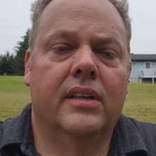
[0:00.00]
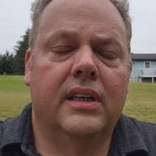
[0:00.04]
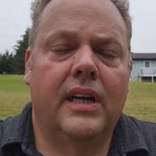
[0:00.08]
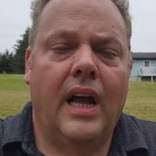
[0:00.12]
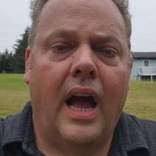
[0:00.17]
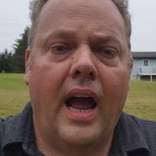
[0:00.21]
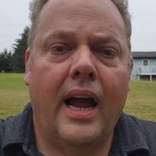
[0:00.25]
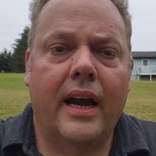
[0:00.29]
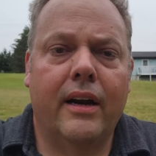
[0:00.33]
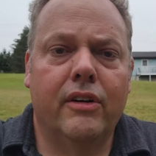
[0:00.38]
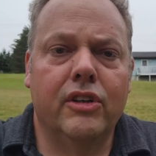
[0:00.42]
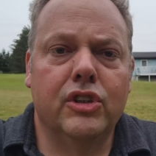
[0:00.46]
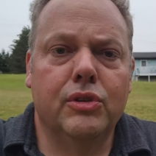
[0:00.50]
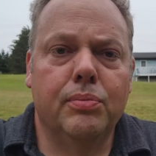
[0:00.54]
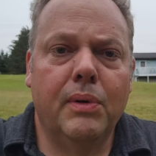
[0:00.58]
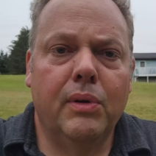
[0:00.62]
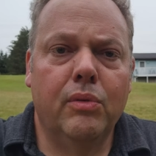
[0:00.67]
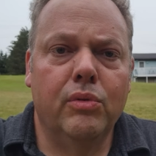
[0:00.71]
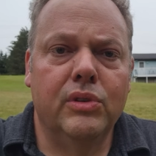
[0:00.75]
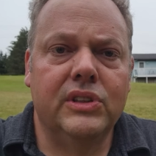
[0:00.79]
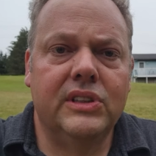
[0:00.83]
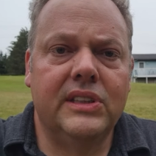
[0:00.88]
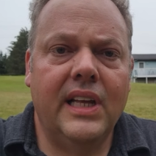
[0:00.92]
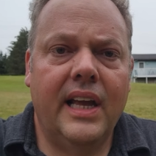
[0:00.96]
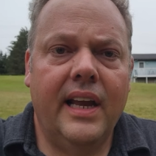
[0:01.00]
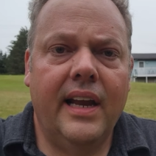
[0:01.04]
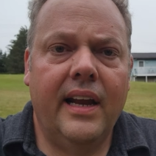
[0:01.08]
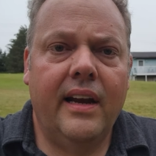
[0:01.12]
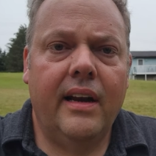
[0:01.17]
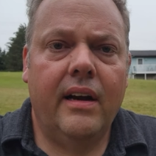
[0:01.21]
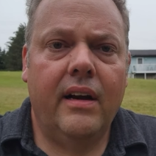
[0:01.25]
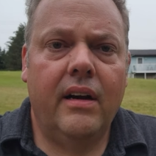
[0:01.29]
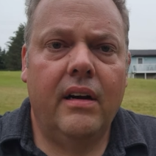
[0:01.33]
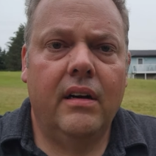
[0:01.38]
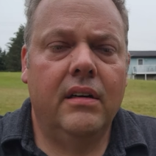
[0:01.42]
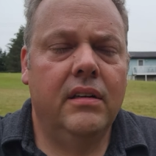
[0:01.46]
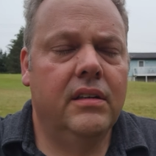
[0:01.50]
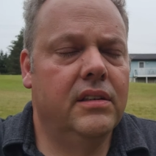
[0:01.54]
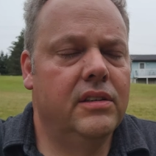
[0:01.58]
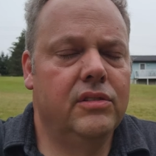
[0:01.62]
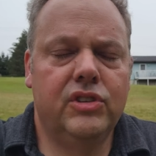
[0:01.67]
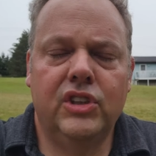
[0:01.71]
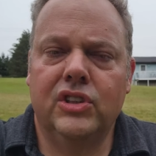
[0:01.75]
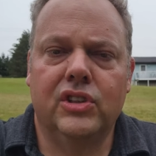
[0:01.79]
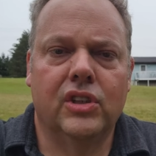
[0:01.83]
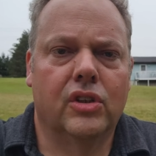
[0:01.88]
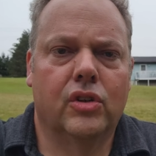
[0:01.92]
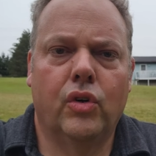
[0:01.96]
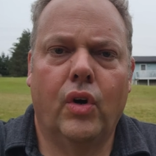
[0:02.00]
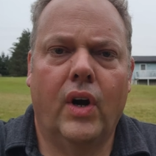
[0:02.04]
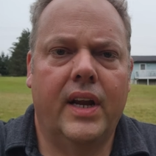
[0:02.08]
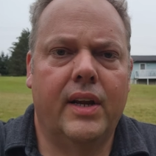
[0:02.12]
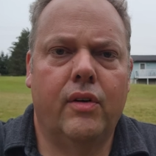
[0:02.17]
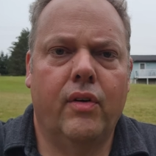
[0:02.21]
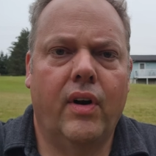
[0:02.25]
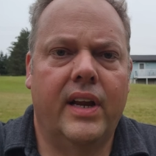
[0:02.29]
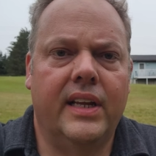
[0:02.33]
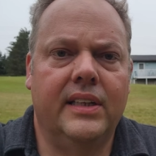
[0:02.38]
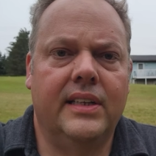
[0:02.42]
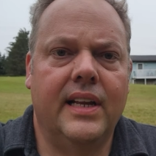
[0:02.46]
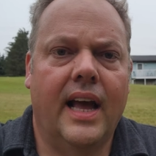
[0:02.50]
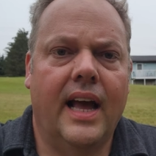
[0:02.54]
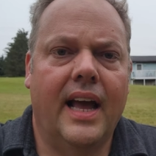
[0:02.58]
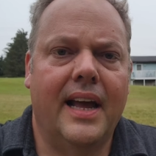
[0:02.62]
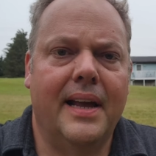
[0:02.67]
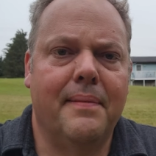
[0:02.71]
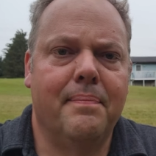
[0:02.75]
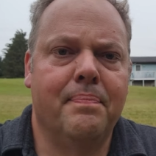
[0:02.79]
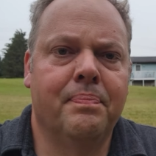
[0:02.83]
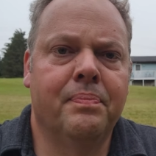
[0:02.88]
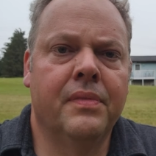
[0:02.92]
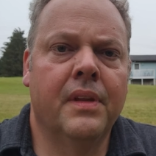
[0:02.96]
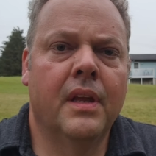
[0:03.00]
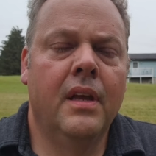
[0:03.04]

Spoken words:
congressman was there. Just a great, great time.